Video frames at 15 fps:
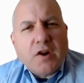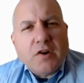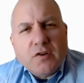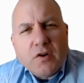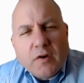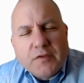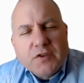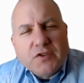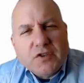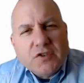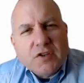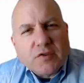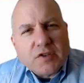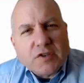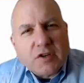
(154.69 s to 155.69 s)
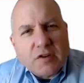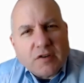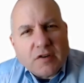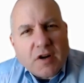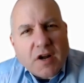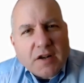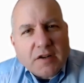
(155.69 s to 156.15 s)
if this is interesting or
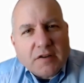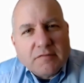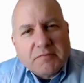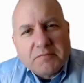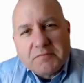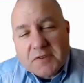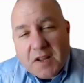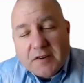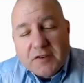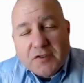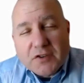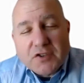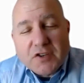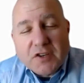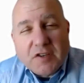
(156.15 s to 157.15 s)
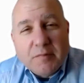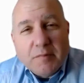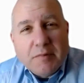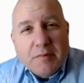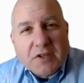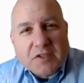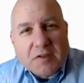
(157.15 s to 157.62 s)
not. Kind of interesting to me
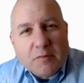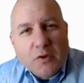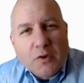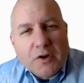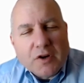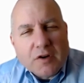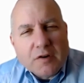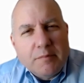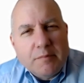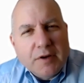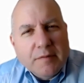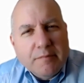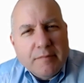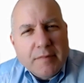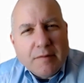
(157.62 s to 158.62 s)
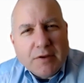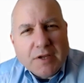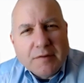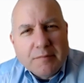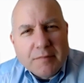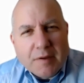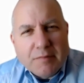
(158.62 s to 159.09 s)
because I'm a lawyer, but
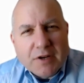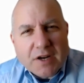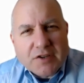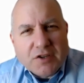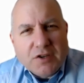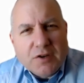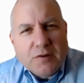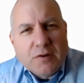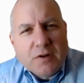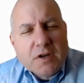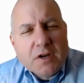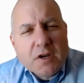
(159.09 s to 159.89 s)
maybe not to you.